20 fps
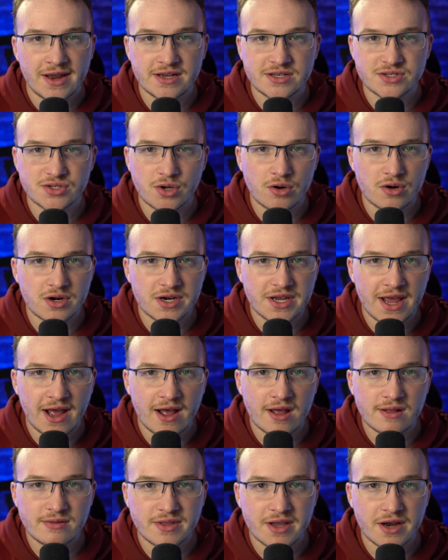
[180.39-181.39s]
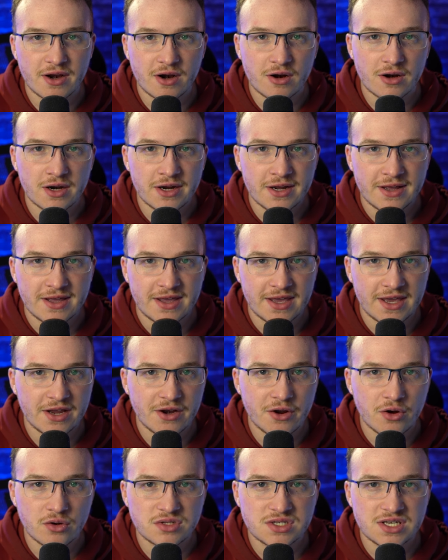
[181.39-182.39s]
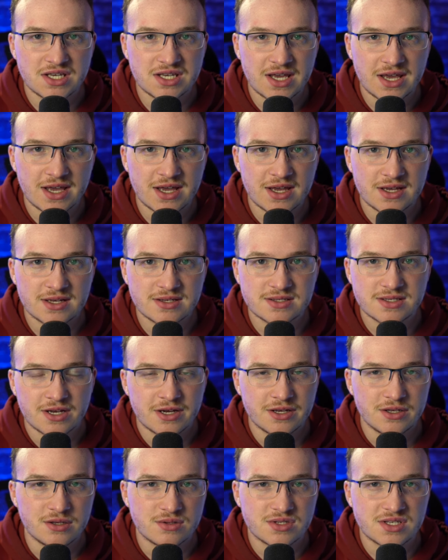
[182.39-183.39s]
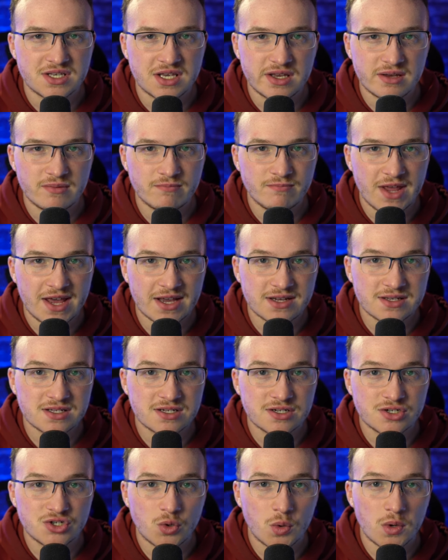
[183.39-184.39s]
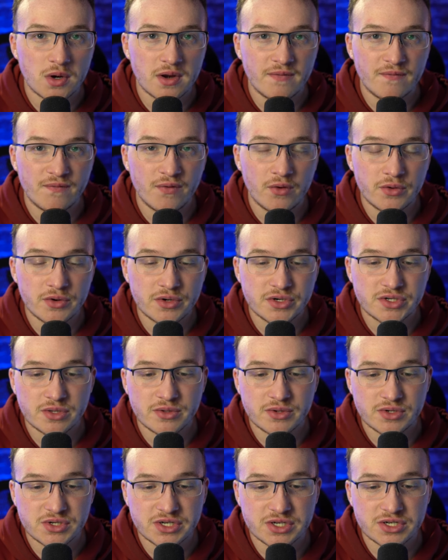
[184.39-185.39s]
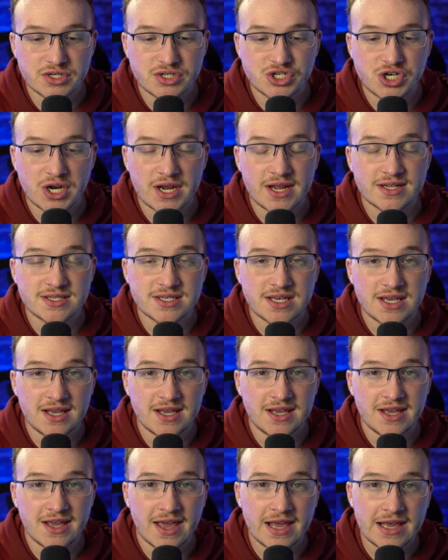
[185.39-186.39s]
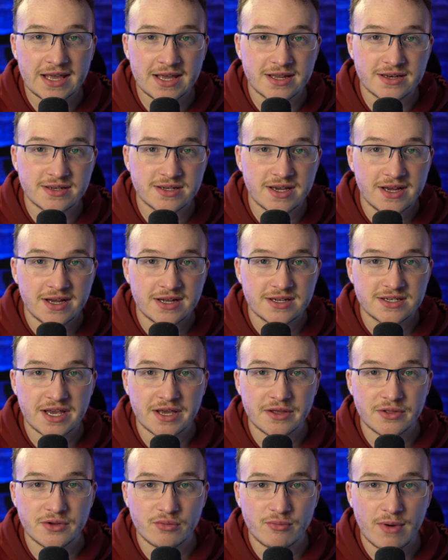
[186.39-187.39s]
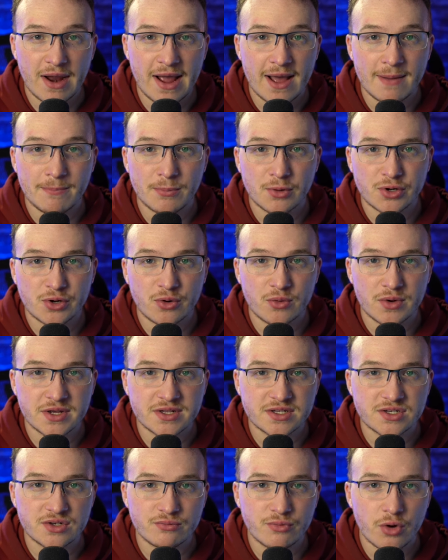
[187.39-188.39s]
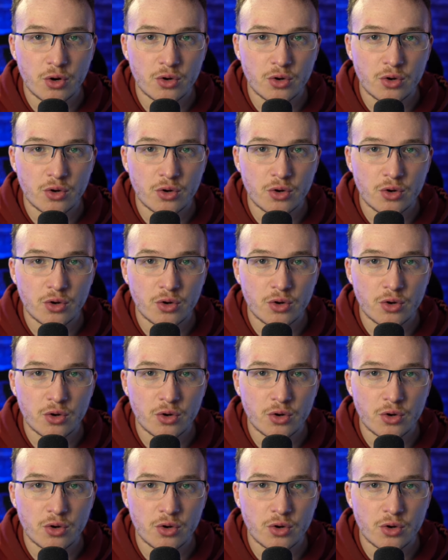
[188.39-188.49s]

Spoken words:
and he's already out there in OTAs. You see him next to Jordan Fuller, so there's a good chance he and Taylor Rapp are going to